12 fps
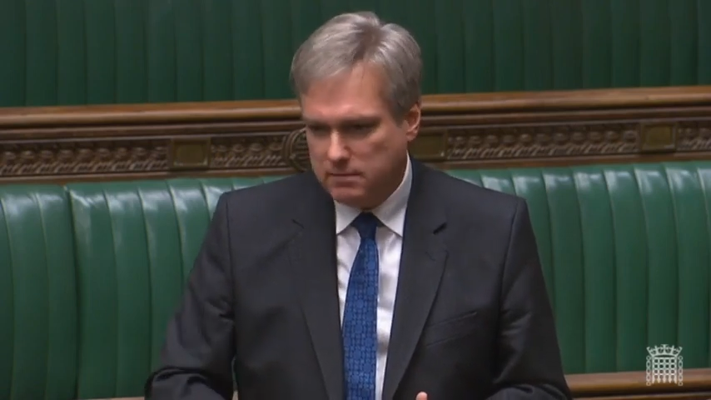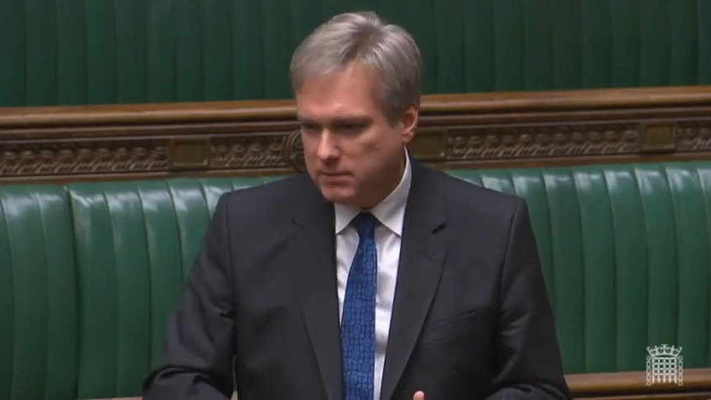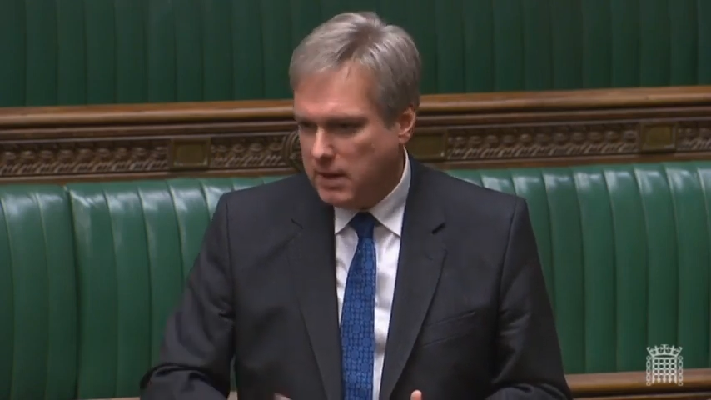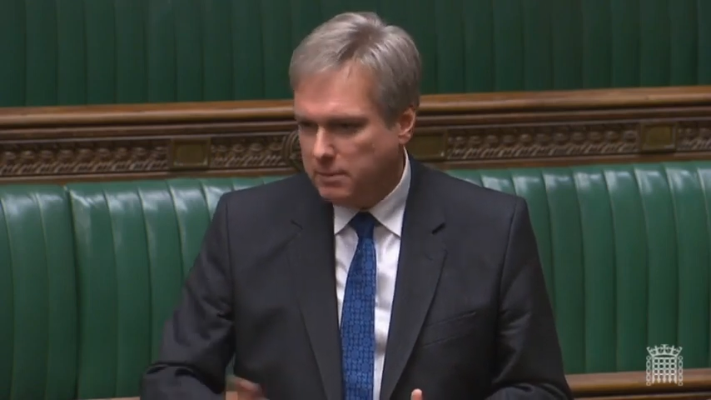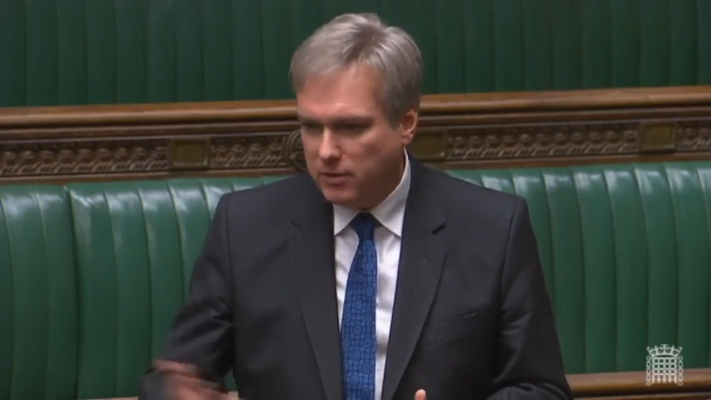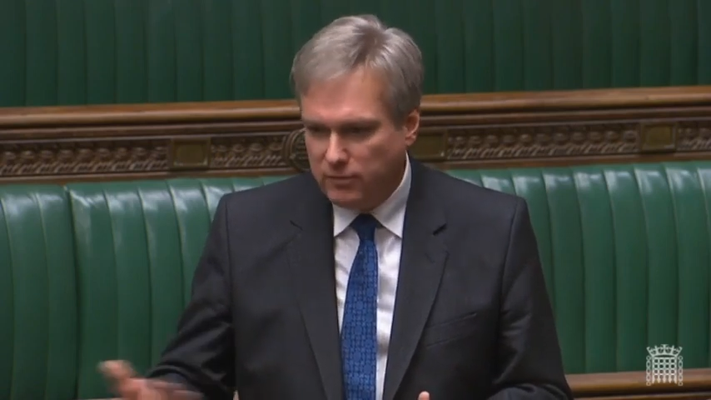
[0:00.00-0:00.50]
A
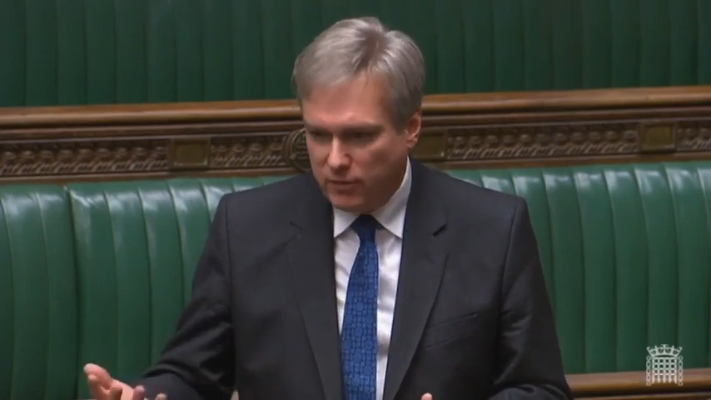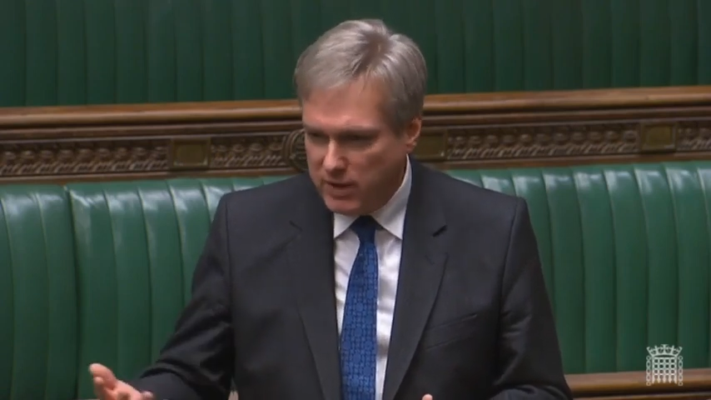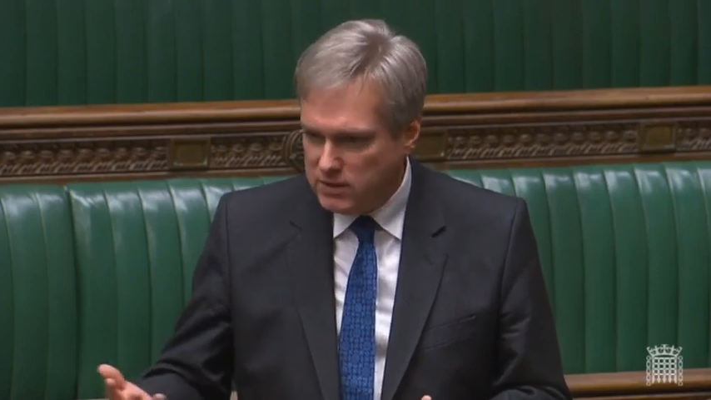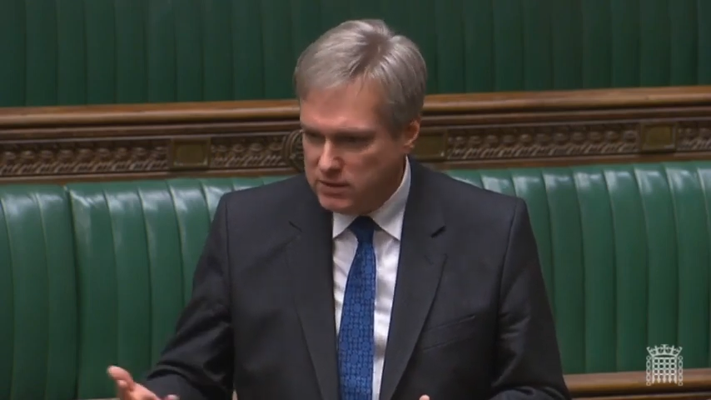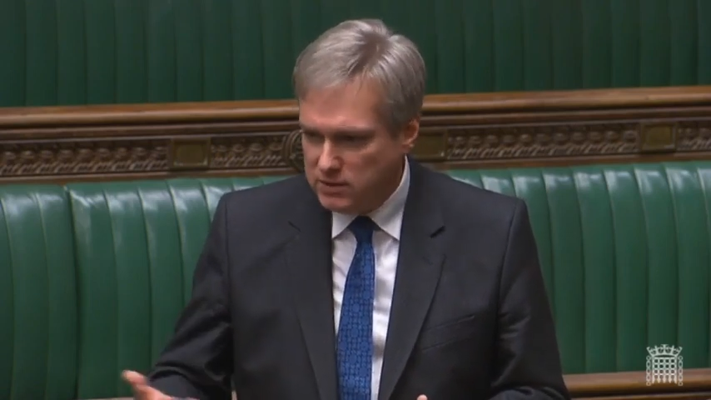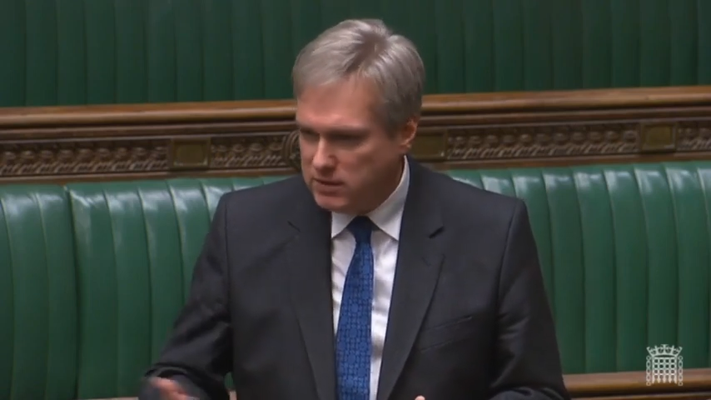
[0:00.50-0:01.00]
number of
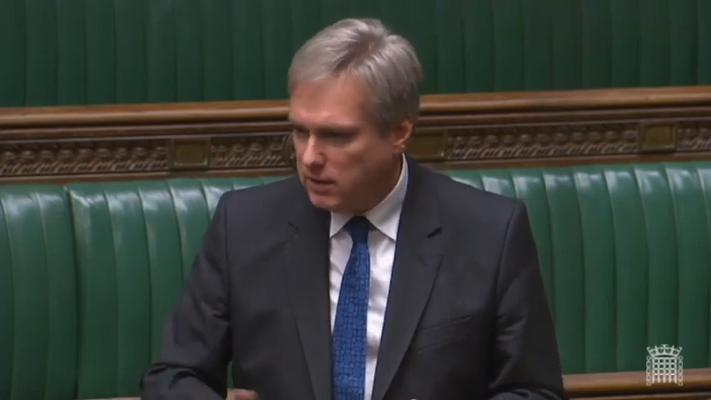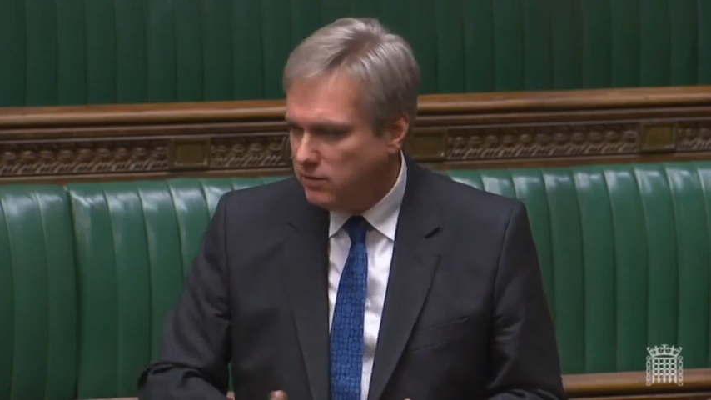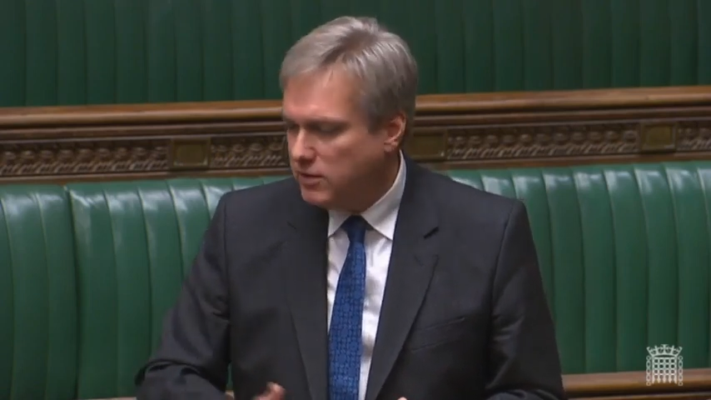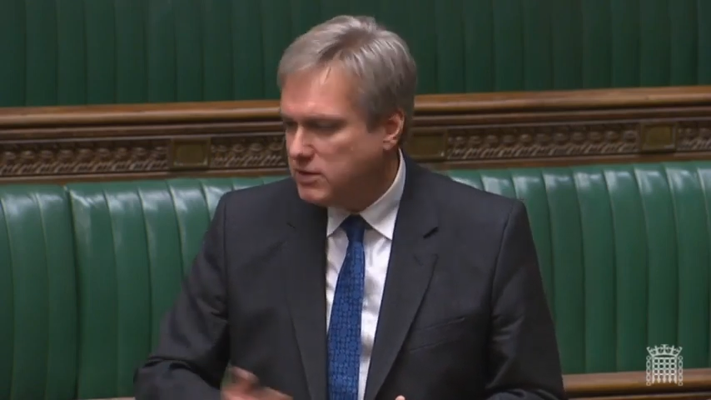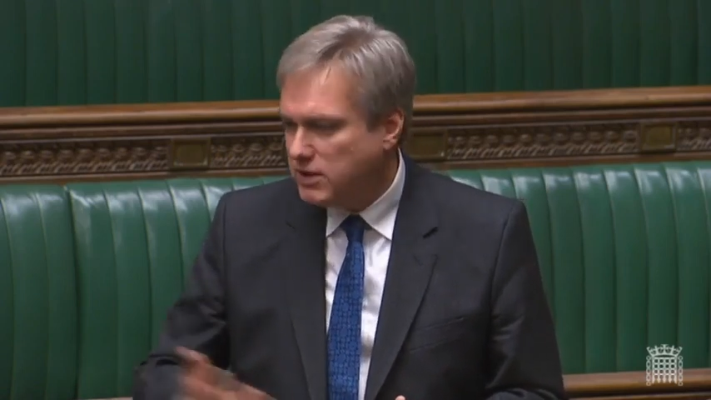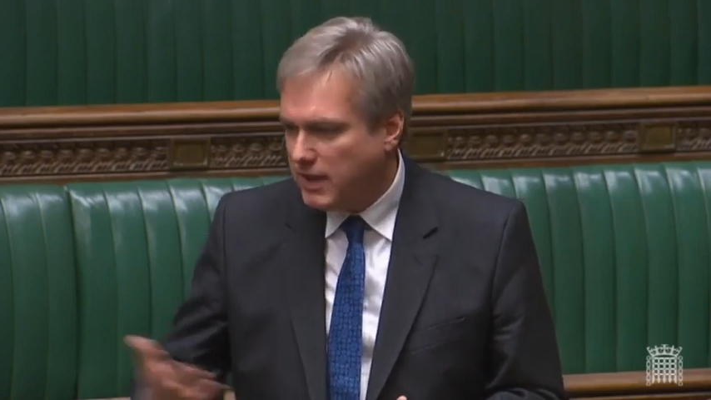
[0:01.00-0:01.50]
reasons:
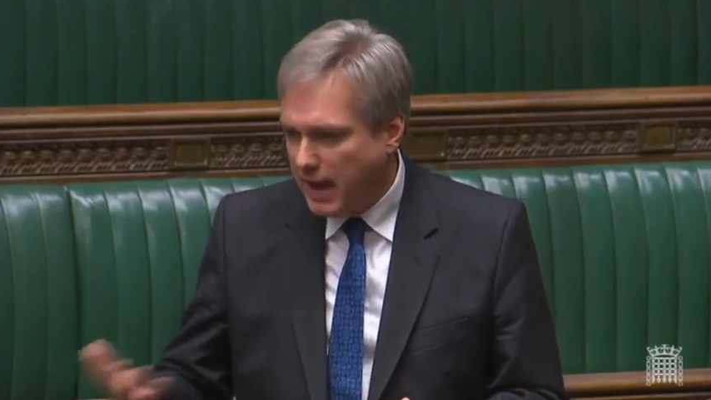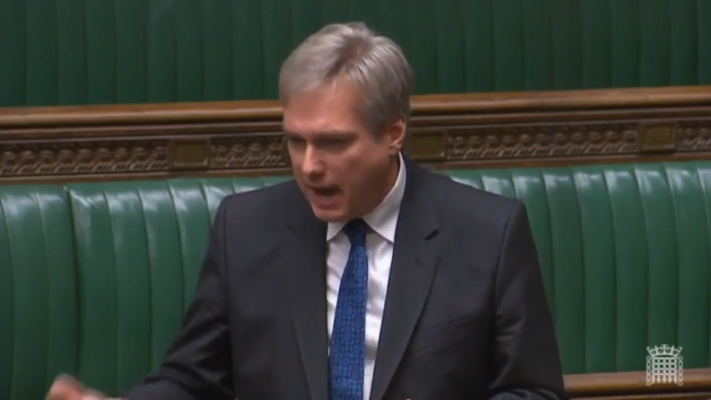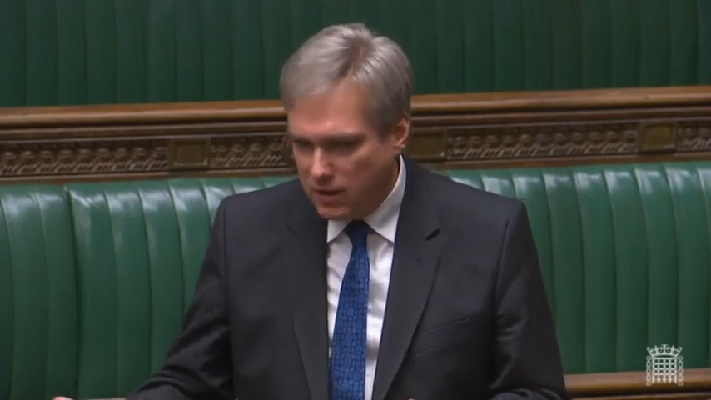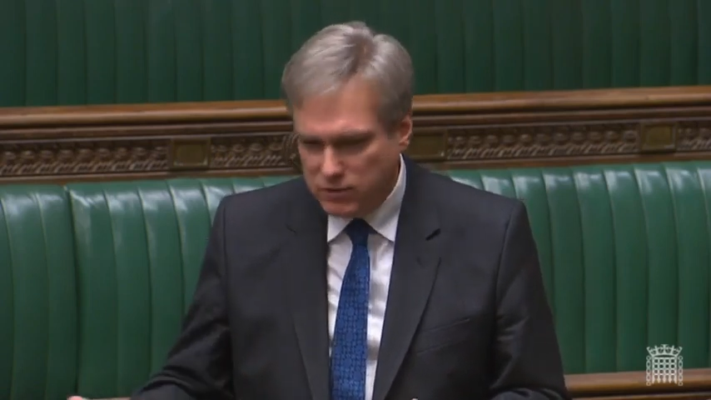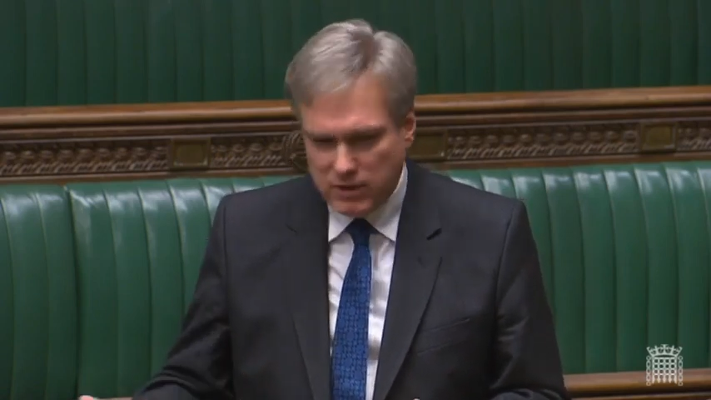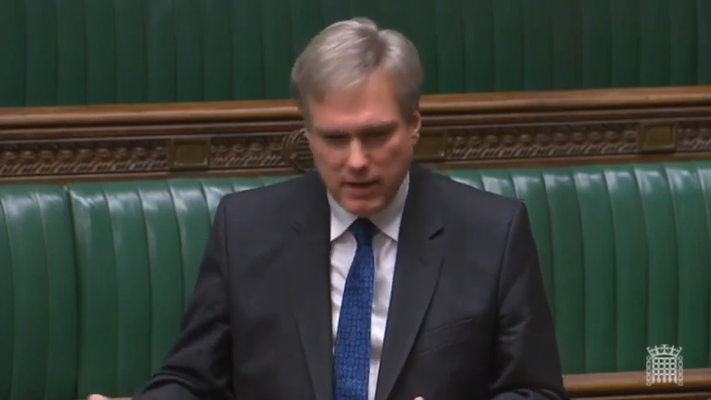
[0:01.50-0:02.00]
increasing
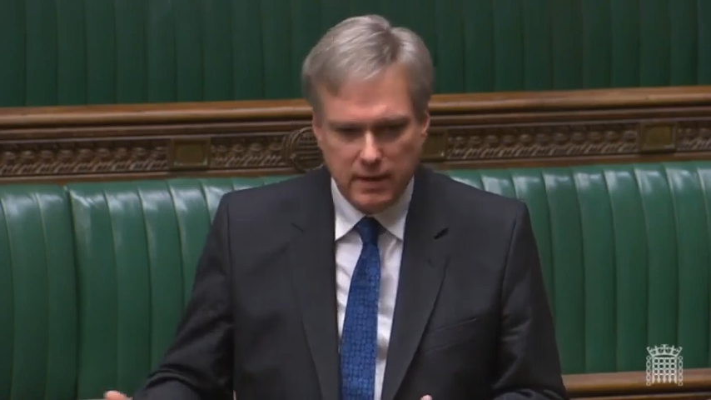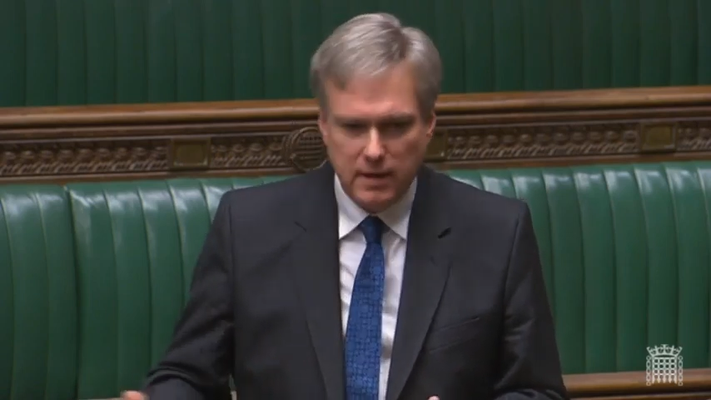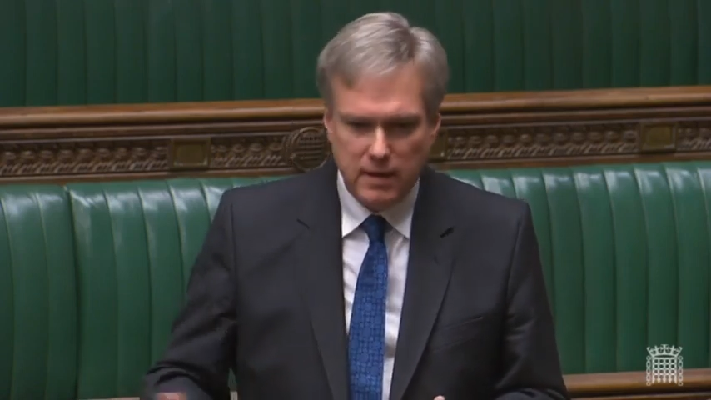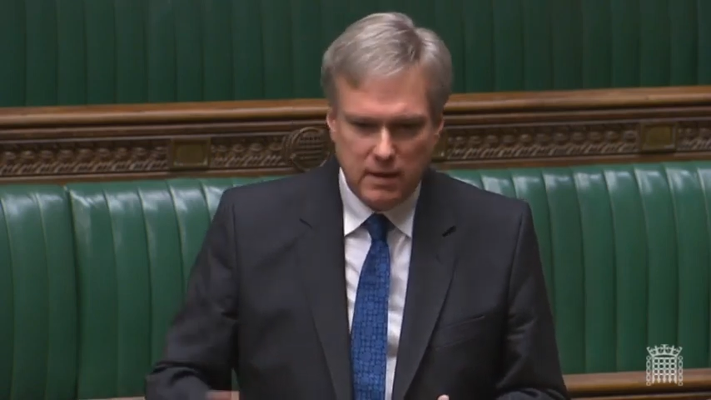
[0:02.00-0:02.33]
housing,